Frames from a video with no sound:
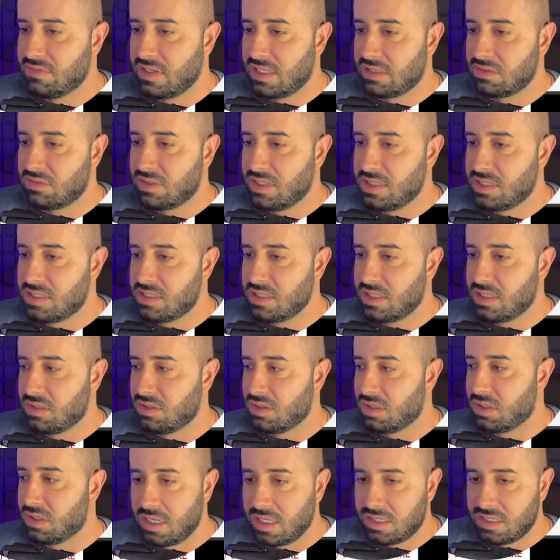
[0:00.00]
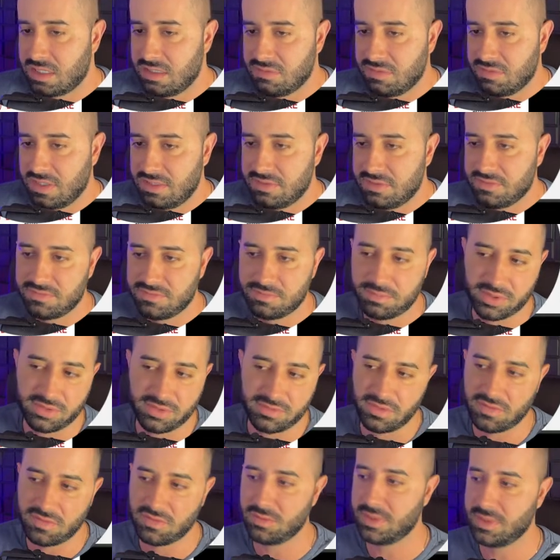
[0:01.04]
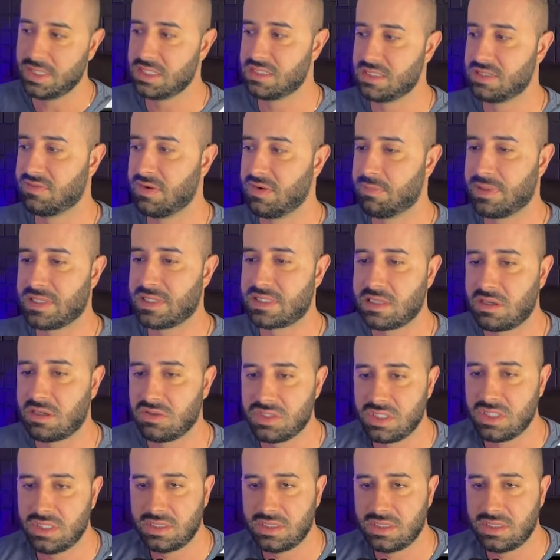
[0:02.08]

Oh, here it goes. You'll probably spend the whole day here.